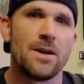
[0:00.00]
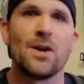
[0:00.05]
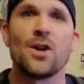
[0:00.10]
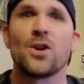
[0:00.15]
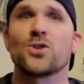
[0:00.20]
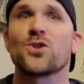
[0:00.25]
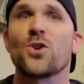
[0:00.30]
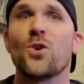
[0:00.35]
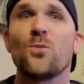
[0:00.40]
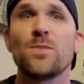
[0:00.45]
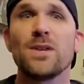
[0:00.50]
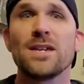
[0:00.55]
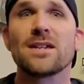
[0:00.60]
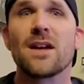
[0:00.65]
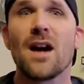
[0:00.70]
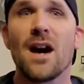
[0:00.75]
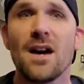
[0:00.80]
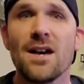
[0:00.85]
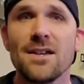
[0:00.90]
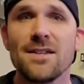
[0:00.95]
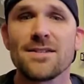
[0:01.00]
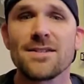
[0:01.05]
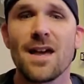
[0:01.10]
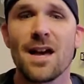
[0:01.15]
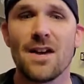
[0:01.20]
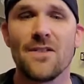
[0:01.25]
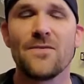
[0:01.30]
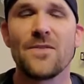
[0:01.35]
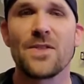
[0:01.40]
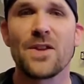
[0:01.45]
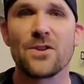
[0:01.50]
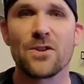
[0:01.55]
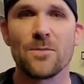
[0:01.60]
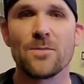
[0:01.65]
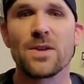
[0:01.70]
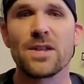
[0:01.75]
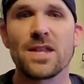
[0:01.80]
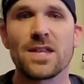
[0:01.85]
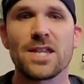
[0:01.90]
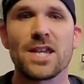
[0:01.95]
So because of their
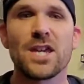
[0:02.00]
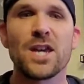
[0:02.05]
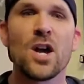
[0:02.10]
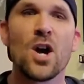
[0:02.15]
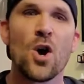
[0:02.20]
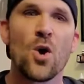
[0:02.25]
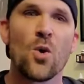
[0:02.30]
ability